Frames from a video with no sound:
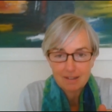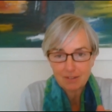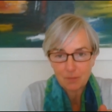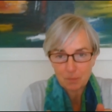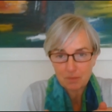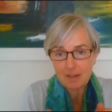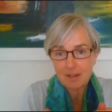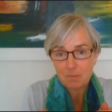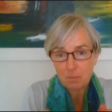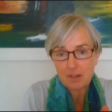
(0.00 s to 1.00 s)
I was in
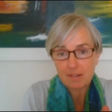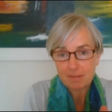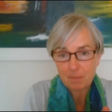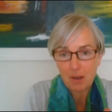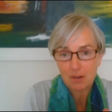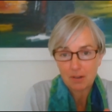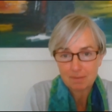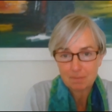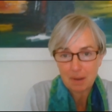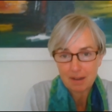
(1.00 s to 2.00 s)
a pretty
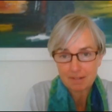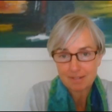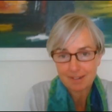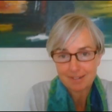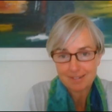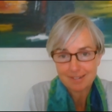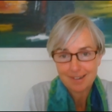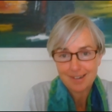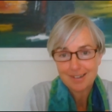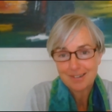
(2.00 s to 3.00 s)
small box, and
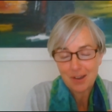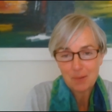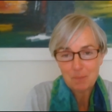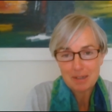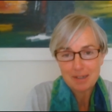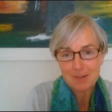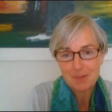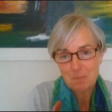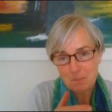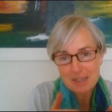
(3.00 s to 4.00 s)
now I'm in
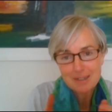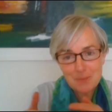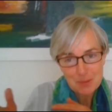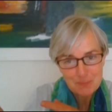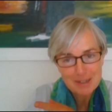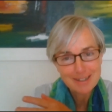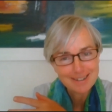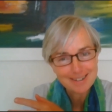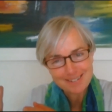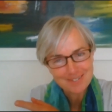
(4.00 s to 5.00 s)
a medium to
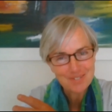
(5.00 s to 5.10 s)
middle,